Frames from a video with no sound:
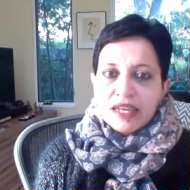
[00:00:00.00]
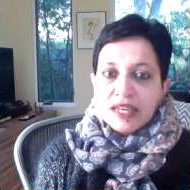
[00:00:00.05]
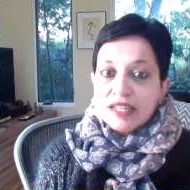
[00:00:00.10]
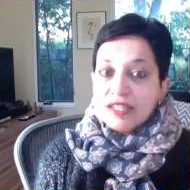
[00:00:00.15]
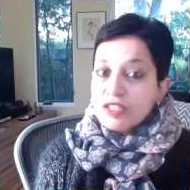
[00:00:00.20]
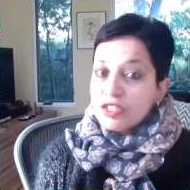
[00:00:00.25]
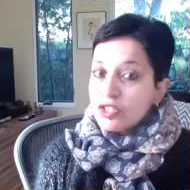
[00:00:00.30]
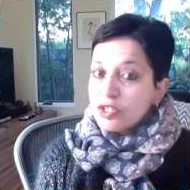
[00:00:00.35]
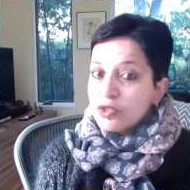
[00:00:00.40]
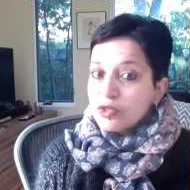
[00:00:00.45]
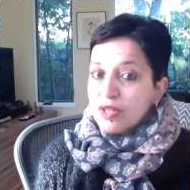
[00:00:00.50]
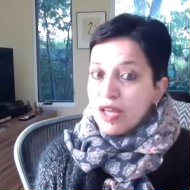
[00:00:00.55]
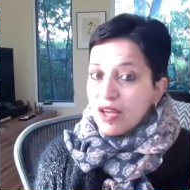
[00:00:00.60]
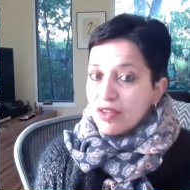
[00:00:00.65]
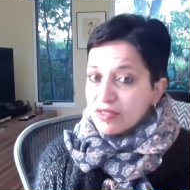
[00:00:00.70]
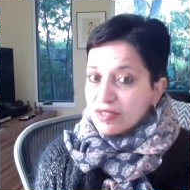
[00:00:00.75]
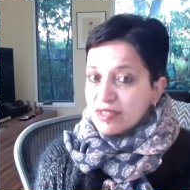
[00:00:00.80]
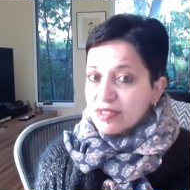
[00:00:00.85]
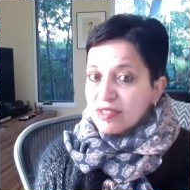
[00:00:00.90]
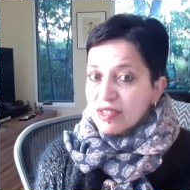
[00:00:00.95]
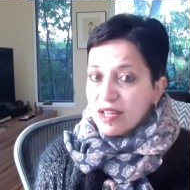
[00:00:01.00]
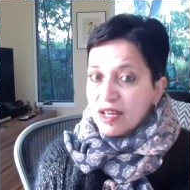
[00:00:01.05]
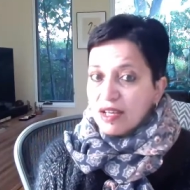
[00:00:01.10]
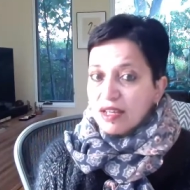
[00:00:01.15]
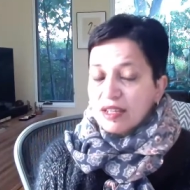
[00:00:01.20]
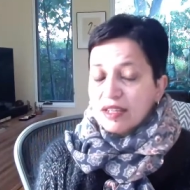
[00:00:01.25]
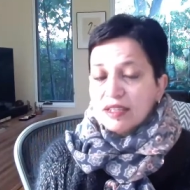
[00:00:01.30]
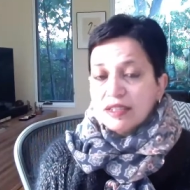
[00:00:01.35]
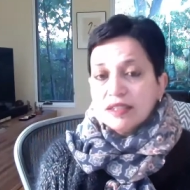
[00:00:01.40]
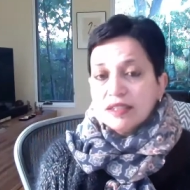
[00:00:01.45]
In
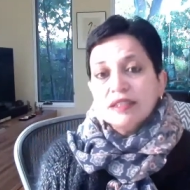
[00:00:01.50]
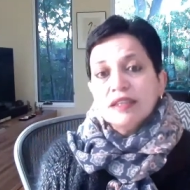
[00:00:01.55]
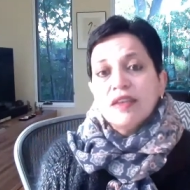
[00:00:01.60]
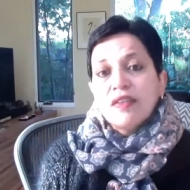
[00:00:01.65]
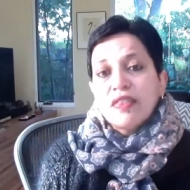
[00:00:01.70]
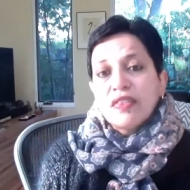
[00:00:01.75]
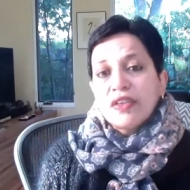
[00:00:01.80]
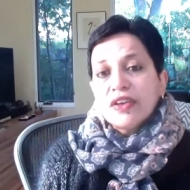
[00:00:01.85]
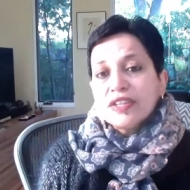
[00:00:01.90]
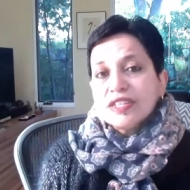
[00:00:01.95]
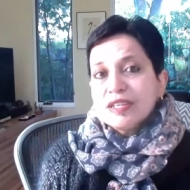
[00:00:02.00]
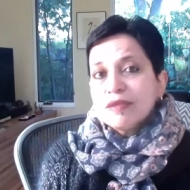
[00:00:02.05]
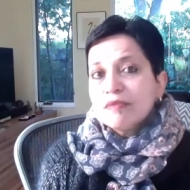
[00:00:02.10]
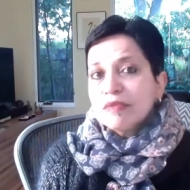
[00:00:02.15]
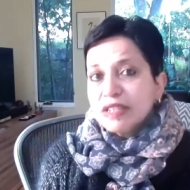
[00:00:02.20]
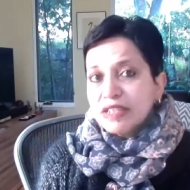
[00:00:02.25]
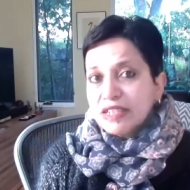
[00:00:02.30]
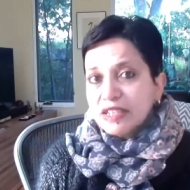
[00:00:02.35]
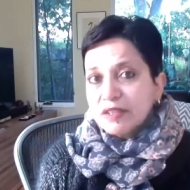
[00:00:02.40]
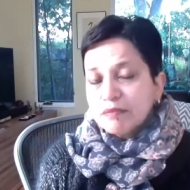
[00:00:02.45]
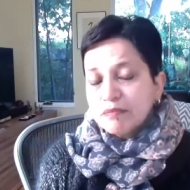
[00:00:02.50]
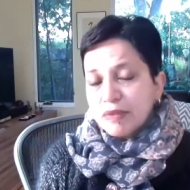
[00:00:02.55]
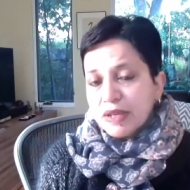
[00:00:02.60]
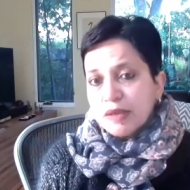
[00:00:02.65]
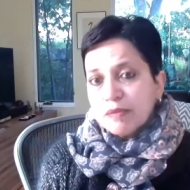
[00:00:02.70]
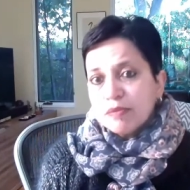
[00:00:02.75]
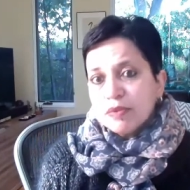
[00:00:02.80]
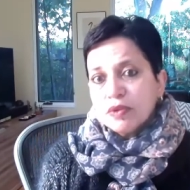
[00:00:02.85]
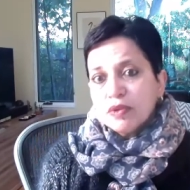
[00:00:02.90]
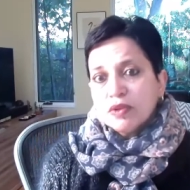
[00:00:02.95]
2009, 30 million
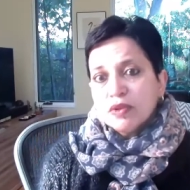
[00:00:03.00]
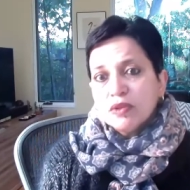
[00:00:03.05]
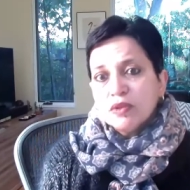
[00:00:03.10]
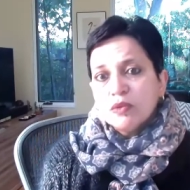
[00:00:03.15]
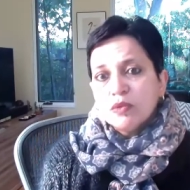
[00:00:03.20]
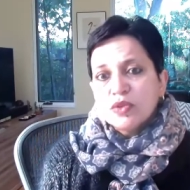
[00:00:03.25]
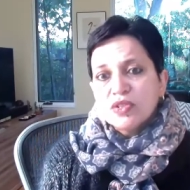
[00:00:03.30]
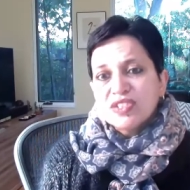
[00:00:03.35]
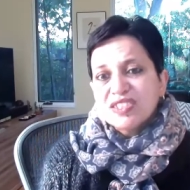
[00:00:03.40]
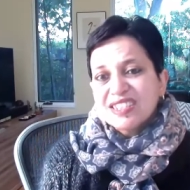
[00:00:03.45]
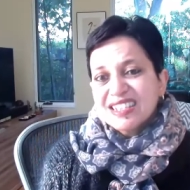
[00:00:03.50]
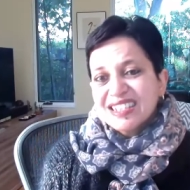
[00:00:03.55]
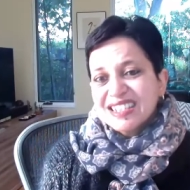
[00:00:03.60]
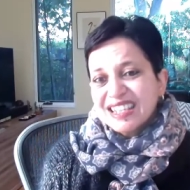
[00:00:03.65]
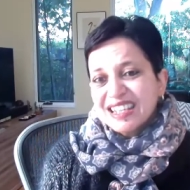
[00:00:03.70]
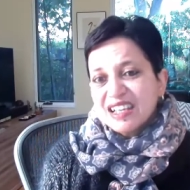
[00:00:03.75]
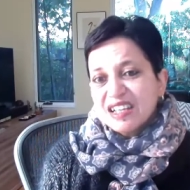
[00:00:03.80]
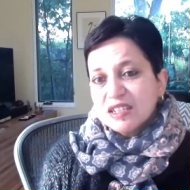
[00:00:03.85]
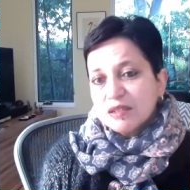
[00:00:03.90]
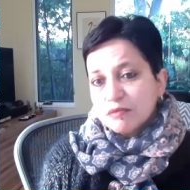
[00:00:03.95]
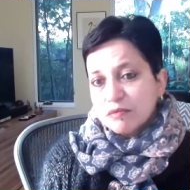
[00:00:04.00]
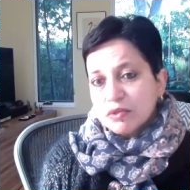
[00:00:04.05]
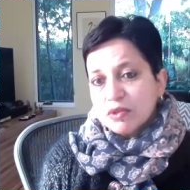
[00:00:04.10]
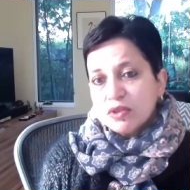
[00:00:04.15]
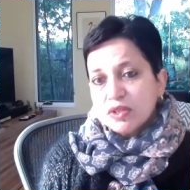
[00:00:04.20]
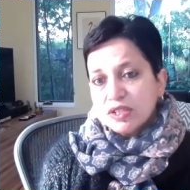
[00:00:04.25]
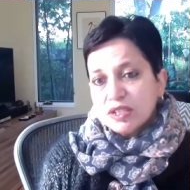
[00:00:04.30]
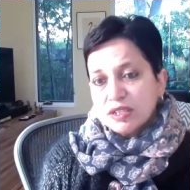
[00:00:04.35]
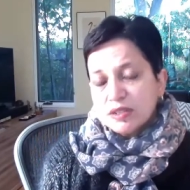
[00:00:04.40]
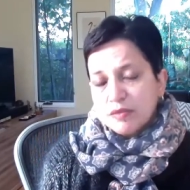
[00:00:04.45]
people were sitting
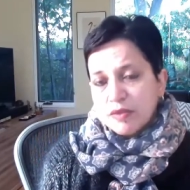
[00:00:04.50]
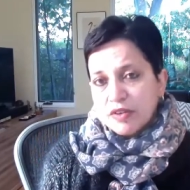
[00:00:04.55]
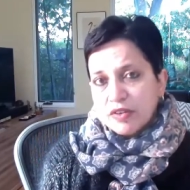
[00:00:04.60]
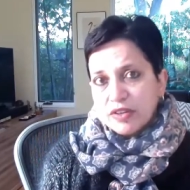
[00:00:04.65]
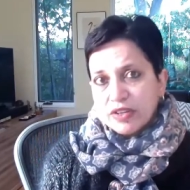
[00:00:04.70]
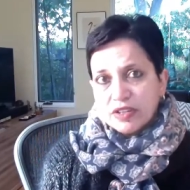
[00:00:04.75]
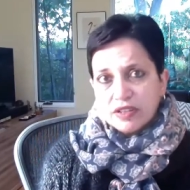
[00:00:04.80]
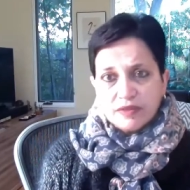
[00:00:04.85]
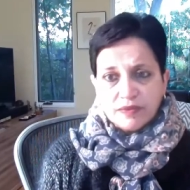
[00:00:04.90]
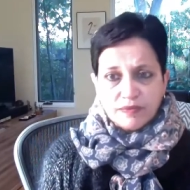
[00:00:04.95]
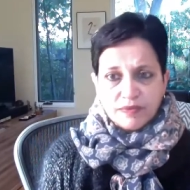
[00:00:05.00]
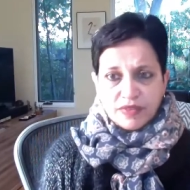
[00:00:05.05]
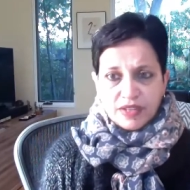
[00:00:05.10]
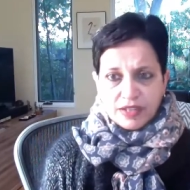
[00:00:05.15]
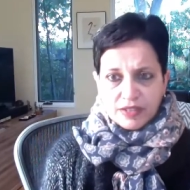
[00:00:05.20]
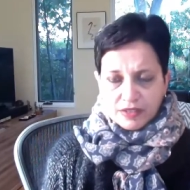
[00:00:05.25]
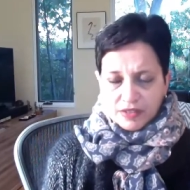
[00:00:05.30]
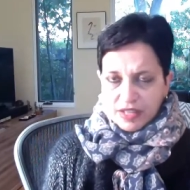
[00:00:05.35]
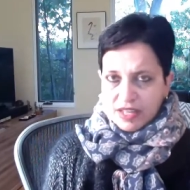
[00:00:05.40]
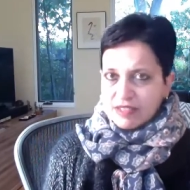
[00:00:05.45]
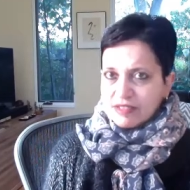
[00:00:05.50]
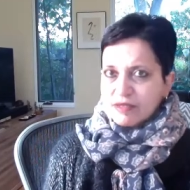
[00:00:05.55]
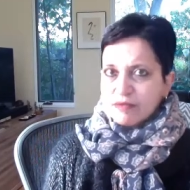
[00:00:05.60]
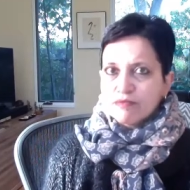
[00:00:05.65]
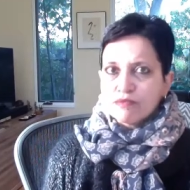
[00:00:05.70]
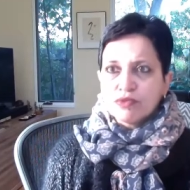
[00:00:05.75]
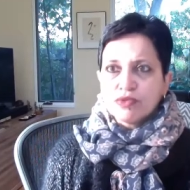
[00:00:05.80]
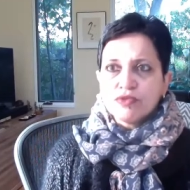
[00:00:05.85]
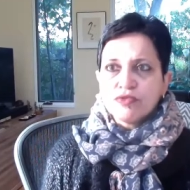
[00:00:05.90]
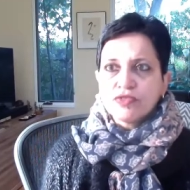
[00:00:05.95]
unemployed in America. That has
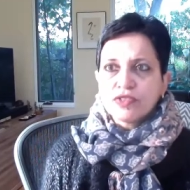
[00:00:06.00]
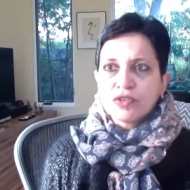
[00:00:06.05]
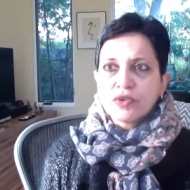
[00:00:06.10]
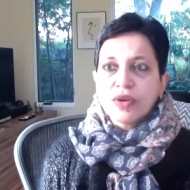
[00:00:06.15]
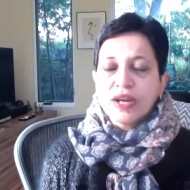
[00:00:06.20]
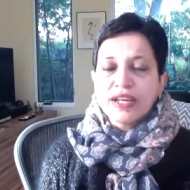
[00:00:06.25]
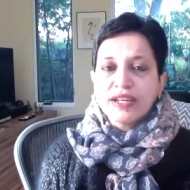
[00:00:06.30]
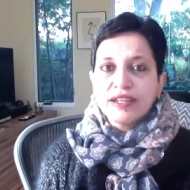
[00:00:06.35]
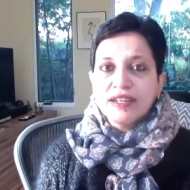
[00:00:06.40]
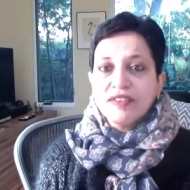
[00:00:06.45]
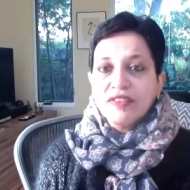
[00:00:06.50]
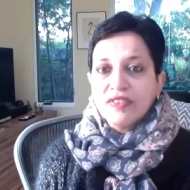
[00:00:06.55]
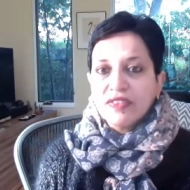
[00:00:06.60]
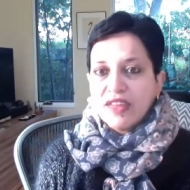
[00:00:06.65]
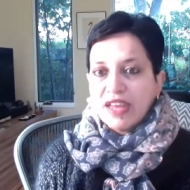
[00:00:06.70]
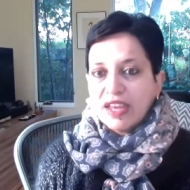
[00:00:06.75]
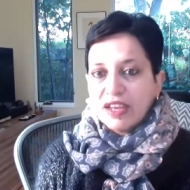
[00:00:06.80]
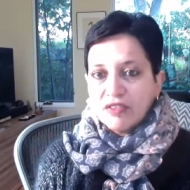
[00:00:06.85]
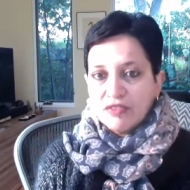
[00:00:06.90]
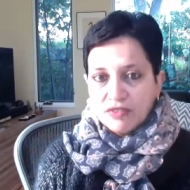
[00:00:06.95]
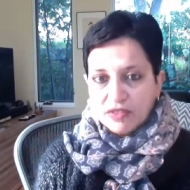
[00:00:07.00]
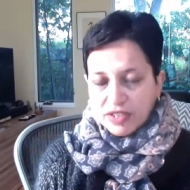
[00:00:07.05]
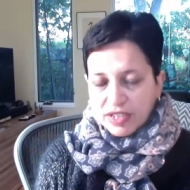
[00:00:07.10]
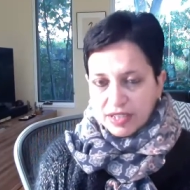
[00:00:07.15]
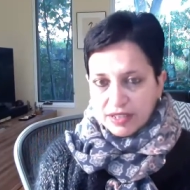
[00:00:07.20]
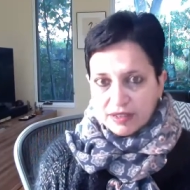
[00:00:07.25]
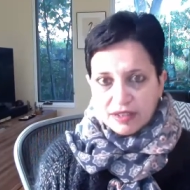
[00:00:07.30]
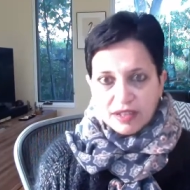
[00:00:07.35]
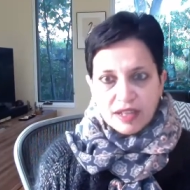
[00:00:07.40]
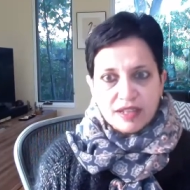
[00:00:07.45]
improved greatly,
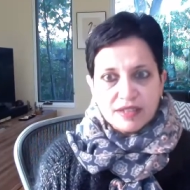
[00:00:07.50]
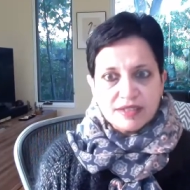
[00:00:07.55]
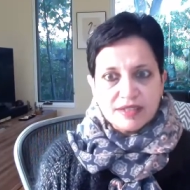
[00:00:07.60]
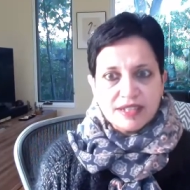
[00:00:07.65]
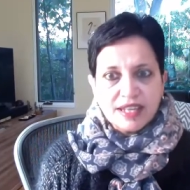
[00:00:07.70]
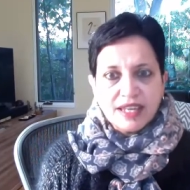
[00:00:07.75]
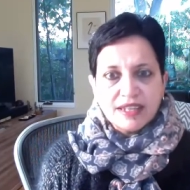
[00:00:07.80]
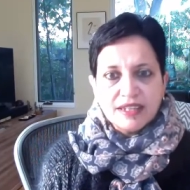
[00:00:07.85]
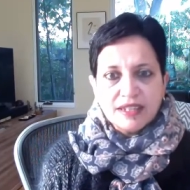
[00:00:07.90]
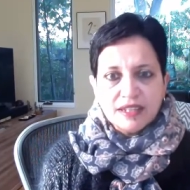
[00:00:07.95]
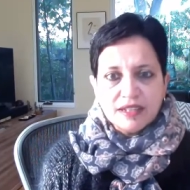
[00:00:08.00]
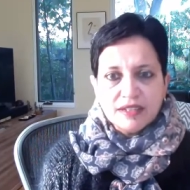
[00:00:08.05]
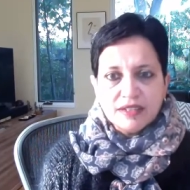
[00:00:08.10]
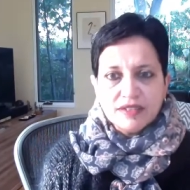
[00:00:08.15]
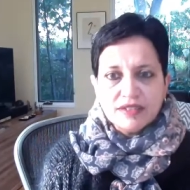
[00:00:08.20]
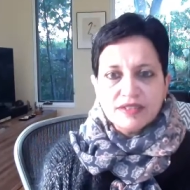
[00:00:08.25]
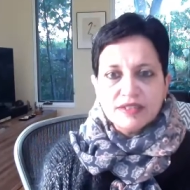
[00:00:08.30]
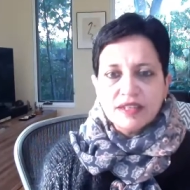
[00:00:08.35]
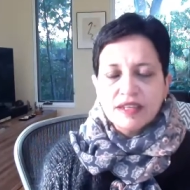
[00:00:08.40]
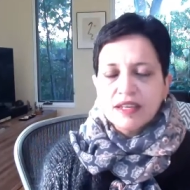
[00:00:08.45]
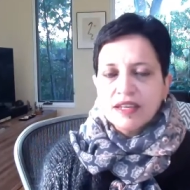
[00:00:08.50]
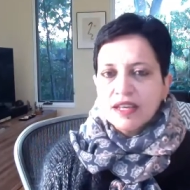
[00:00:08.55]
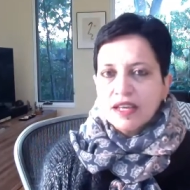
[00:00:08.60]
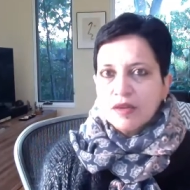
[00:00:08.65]
thankfully, in the last 10 years.